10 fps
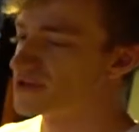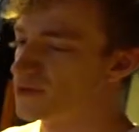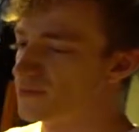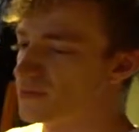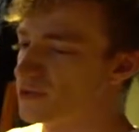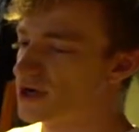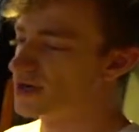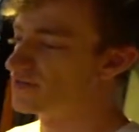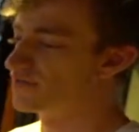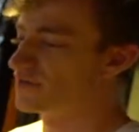So we'll
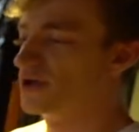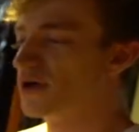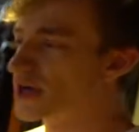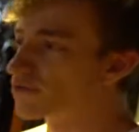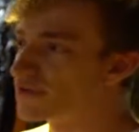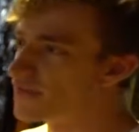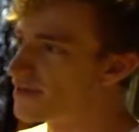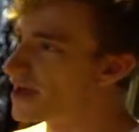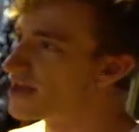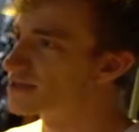kind of riff
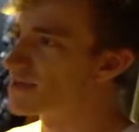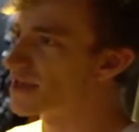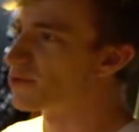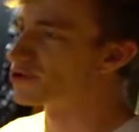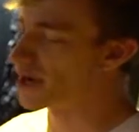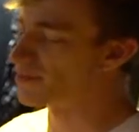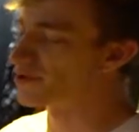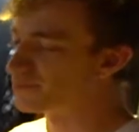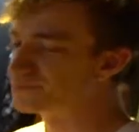on that to make it more tropical.